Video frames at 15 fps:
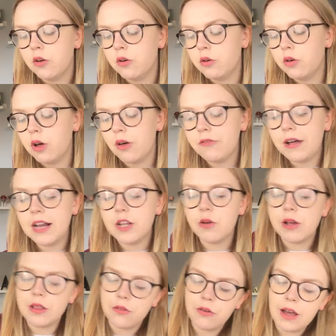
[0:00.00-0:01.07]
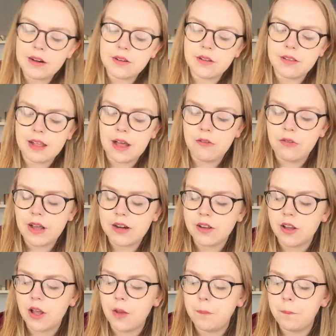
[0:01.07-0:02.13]
or evaluate the factors that
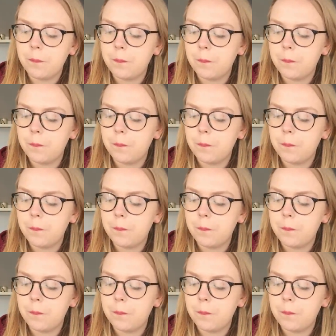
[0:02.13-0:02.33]
affect a